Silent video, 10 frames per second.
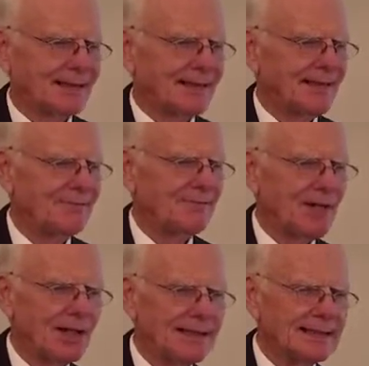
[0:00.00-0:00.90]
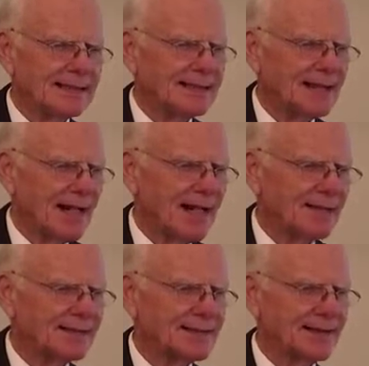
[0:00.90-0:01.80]
The falling
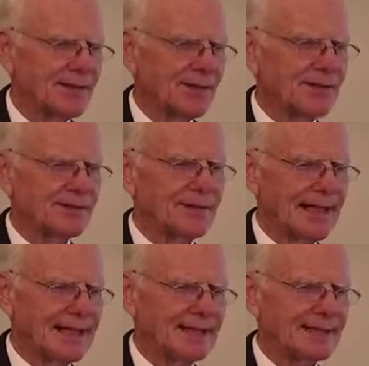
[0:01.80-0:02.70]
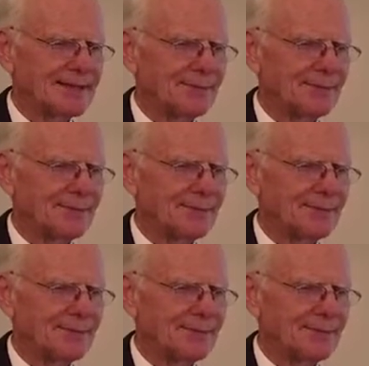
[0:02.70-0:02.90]
stars and northern lights